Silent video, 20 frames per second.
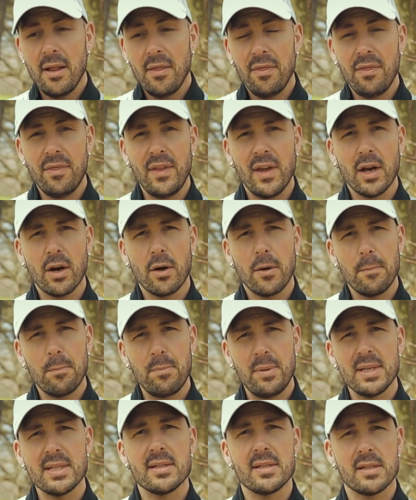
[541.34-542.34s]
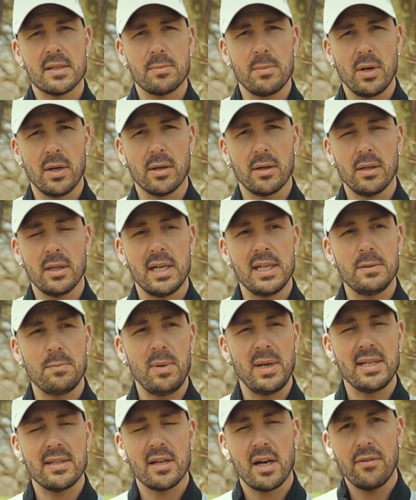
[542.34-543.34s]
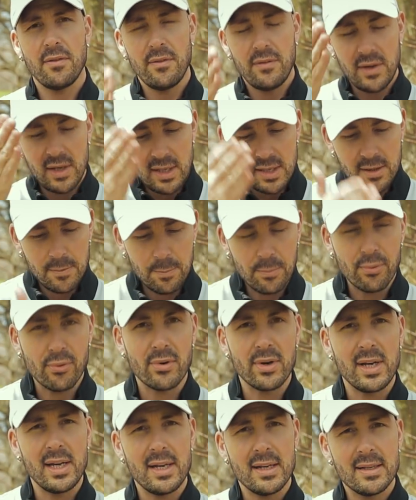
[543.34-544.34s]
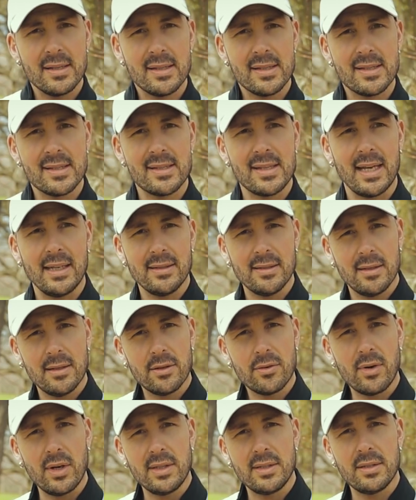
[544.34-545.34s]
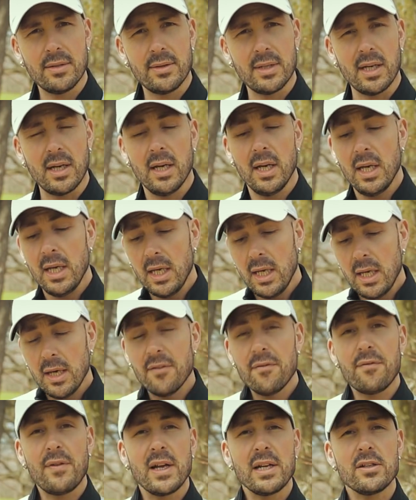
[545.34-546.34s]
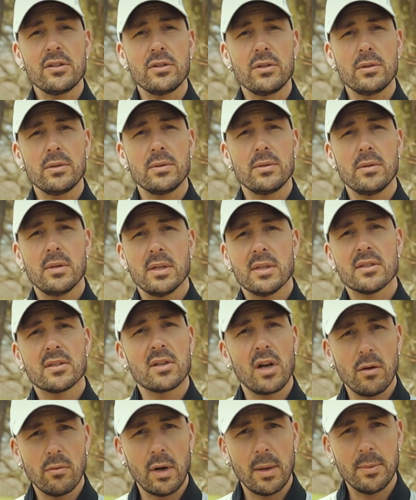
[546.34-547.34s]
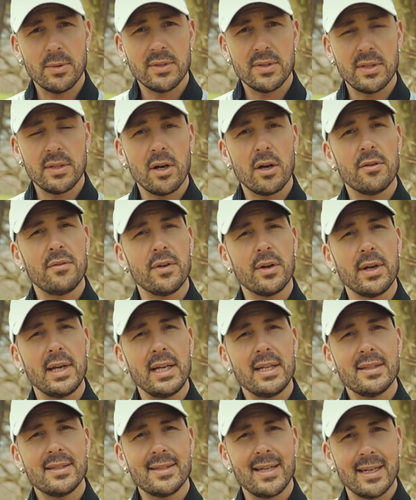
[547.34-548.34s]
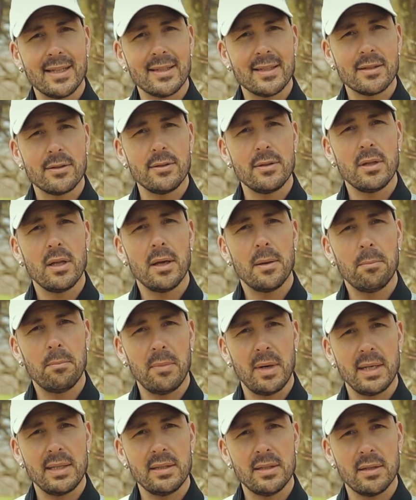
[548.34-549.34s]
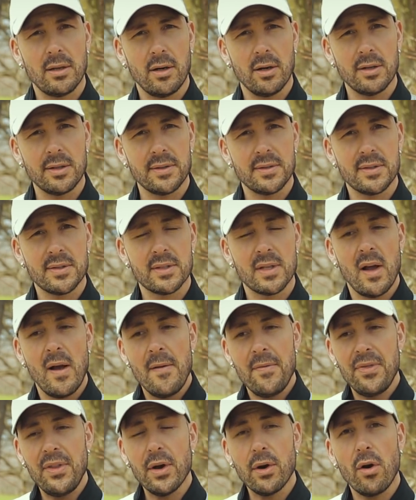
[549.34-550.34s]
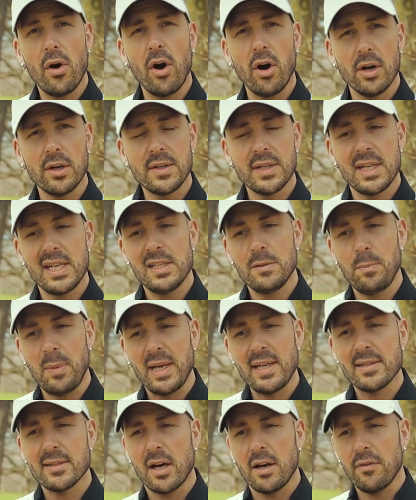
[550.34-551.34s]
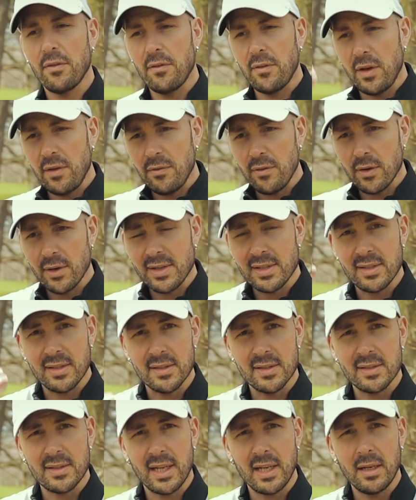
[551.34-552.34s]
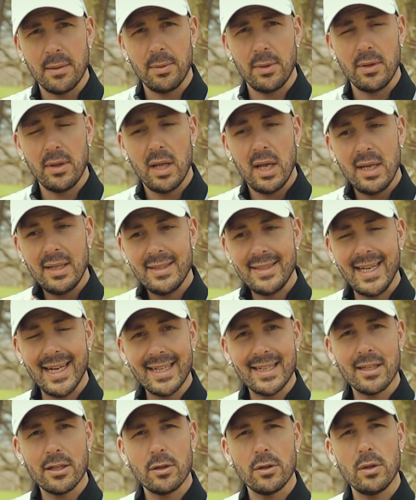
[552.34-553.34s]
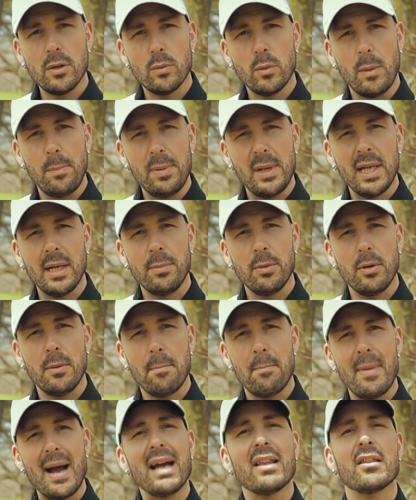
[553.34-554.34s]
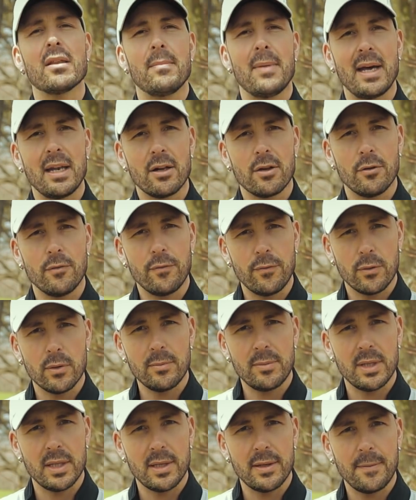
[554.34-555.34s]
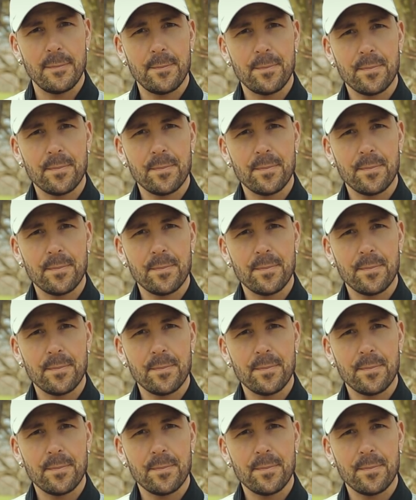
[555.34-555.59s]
their business model is based off of a preset criteria. Feng Zhu, Scott Robertson are very technical-minded artists. Their art is based off of a very sustainable, technical, repeatable, mathematical formula.